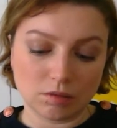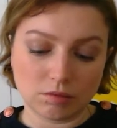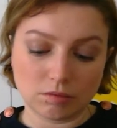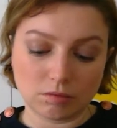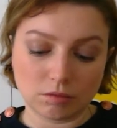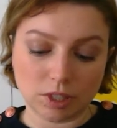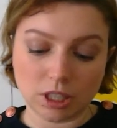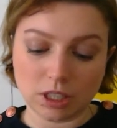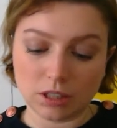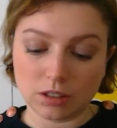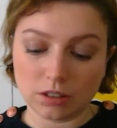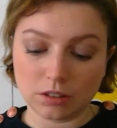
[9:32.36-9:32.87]

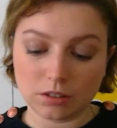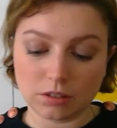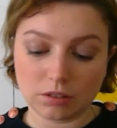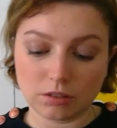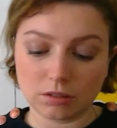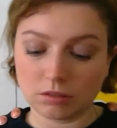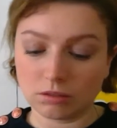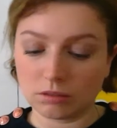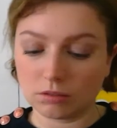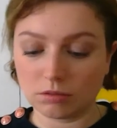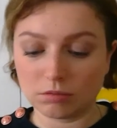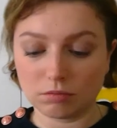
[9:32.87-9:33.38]

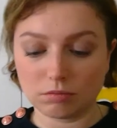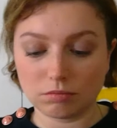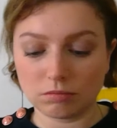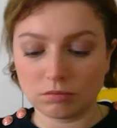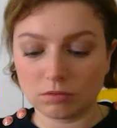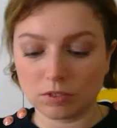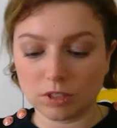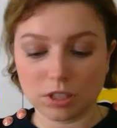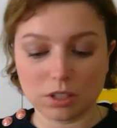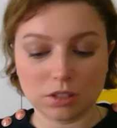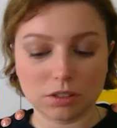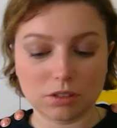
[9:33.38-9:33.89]
knit
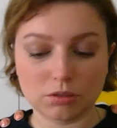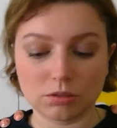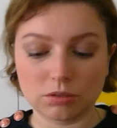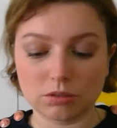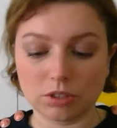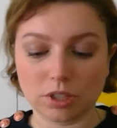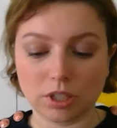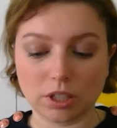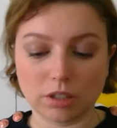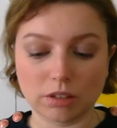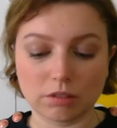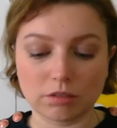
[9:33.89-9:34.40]
2
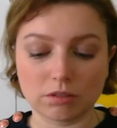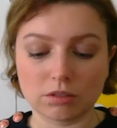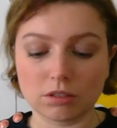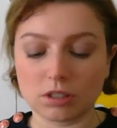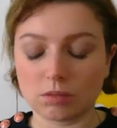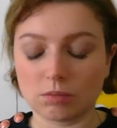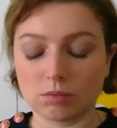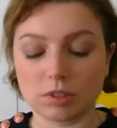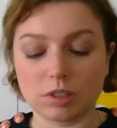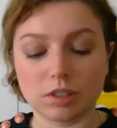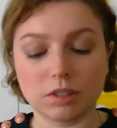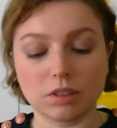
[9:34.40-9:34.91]
together,
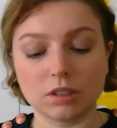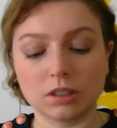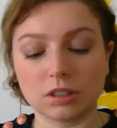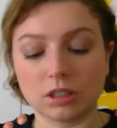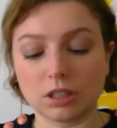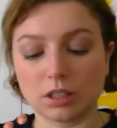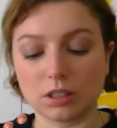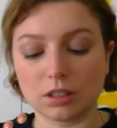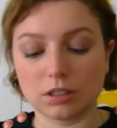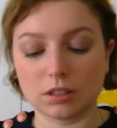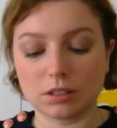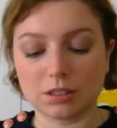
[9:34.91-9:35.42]
slip
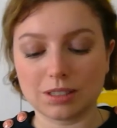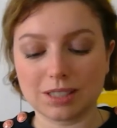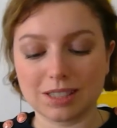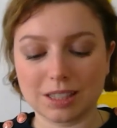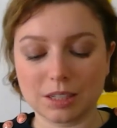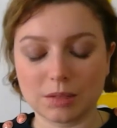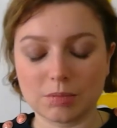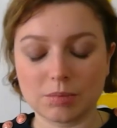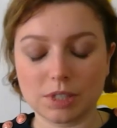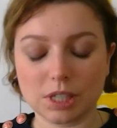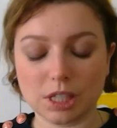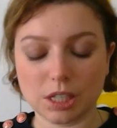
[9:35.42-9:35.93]

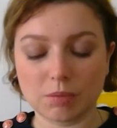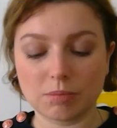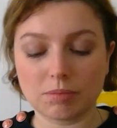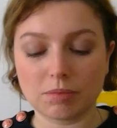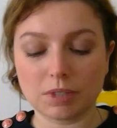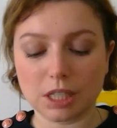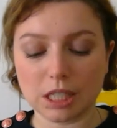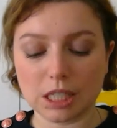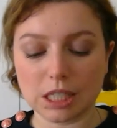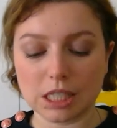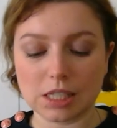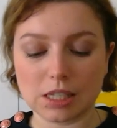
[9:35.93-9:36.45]

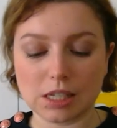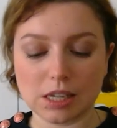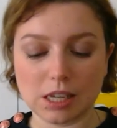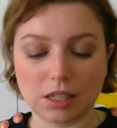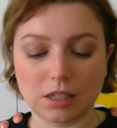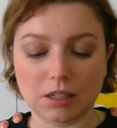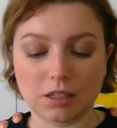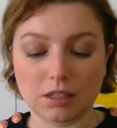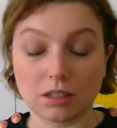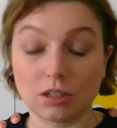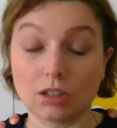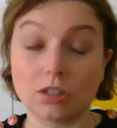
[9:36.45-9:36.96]
knit,
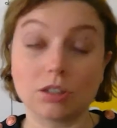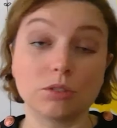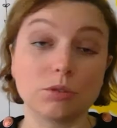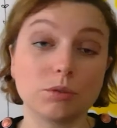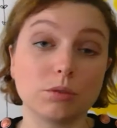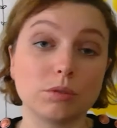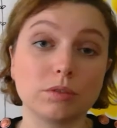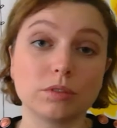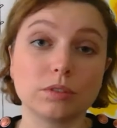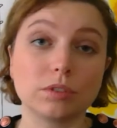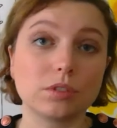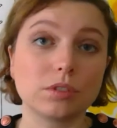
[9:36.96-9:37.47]
and yarn
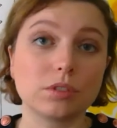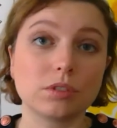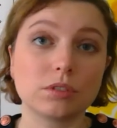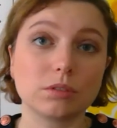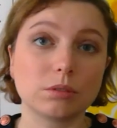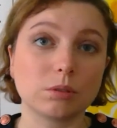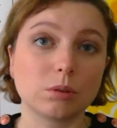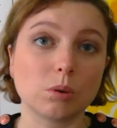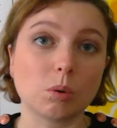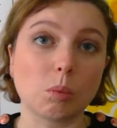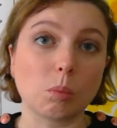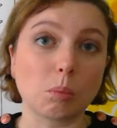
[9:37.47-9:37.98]
over.
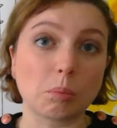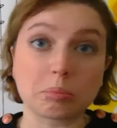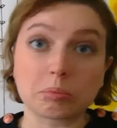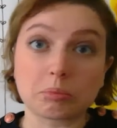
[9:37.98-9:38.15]
So